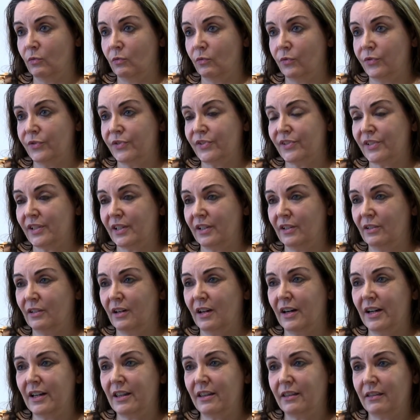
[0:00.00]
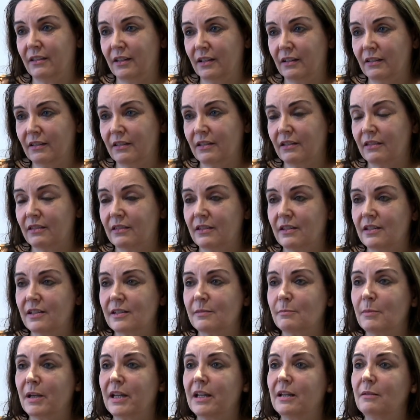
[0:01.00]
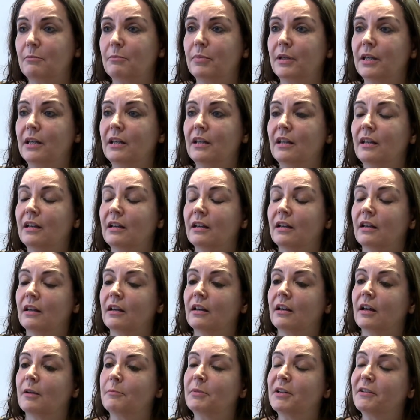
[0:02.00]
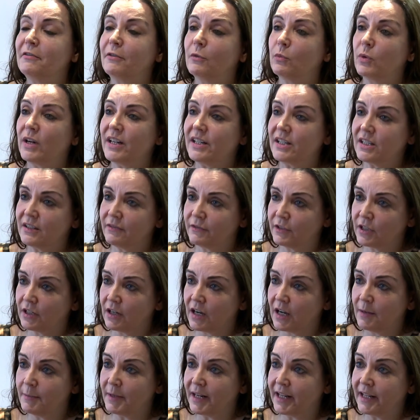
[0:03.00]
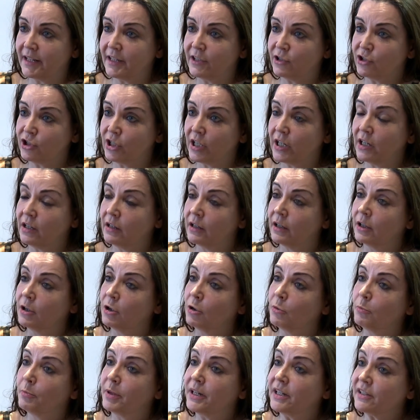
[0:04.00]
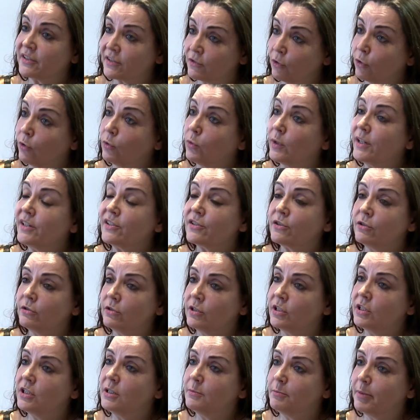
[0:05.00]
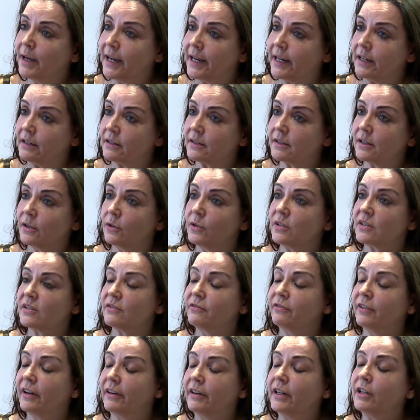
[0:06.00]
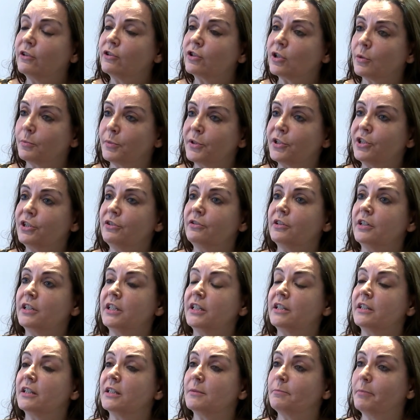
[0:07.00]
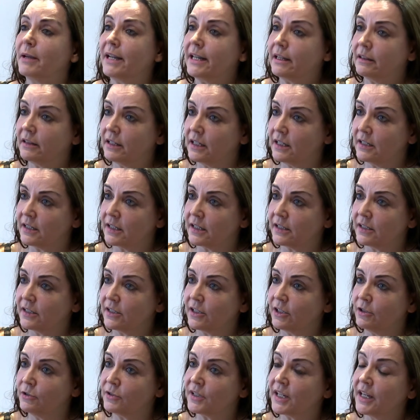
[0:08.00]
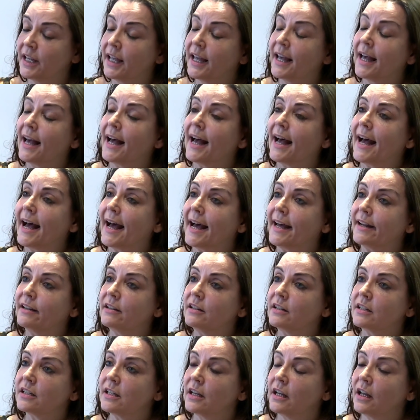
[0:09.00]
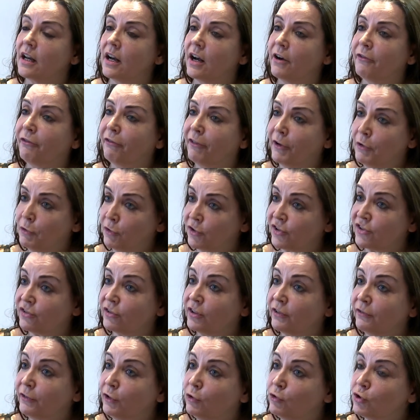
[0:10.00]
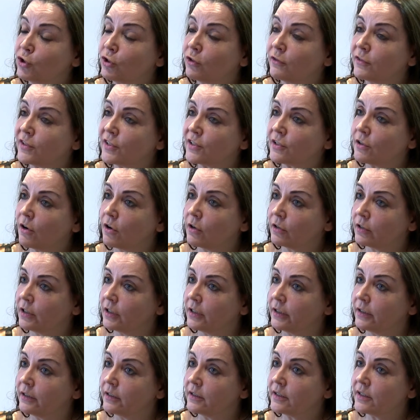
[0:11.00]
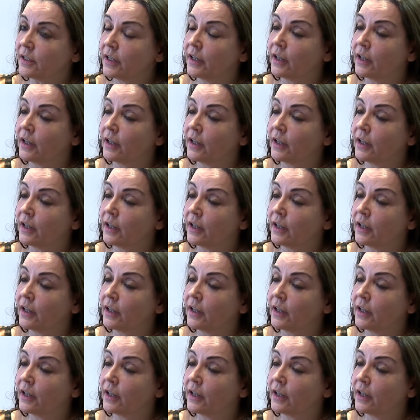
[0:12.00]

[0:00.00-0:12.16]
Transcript: So I think that this may be a bit of a waste of time and energy, but it's always good to debate. So it's a very good opportunity to debate these issues and focus on the future of Scotland,